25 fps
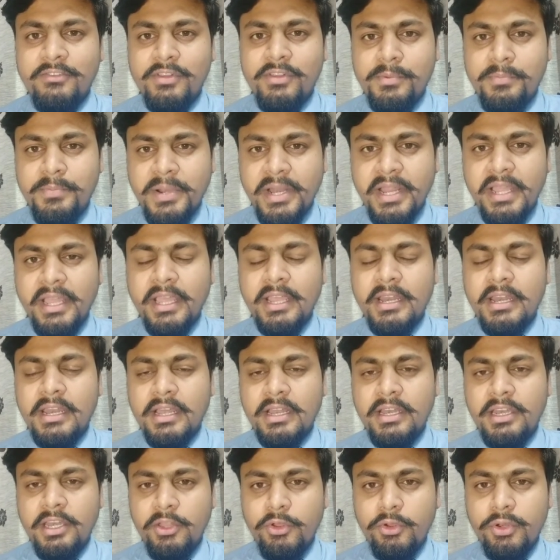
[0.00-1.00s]
will bring
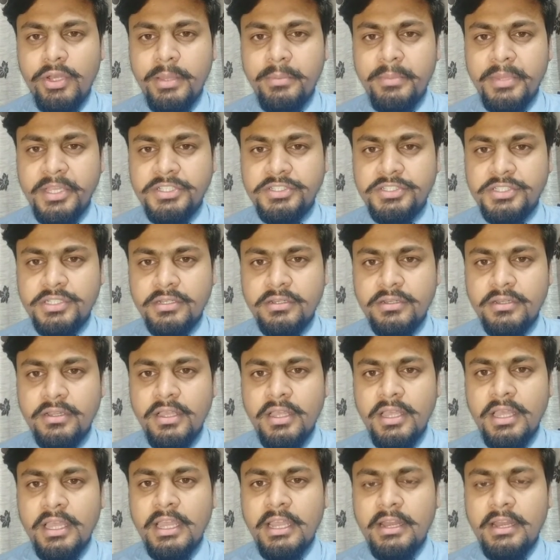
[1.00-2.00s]
in a new dimension
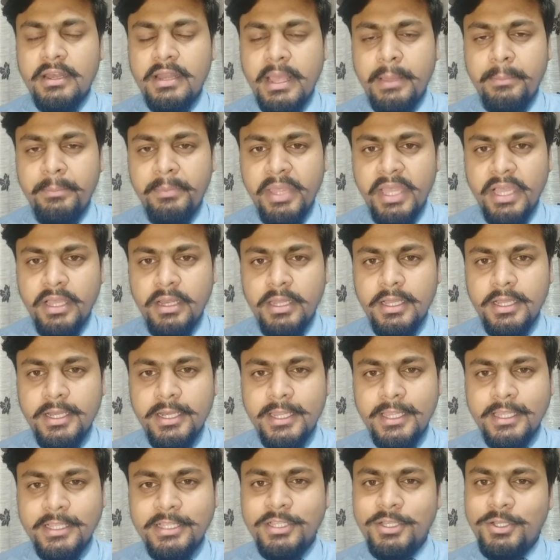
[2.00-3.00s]
in MBA
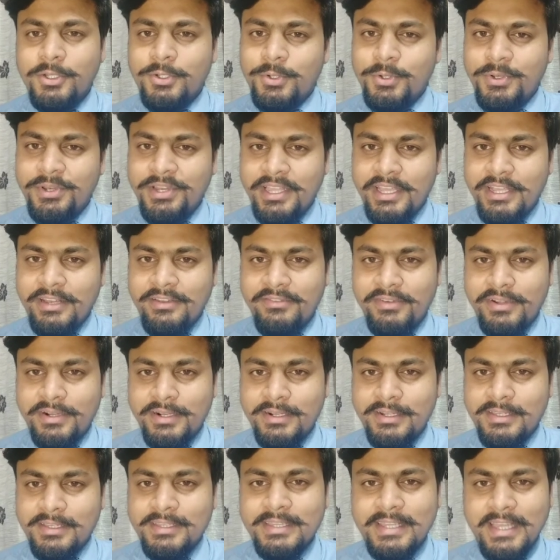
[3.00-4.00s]
learning to real
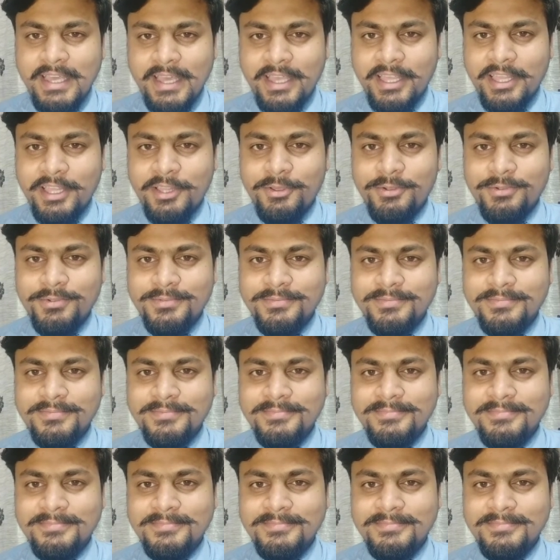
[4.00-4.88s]
world. Thank you.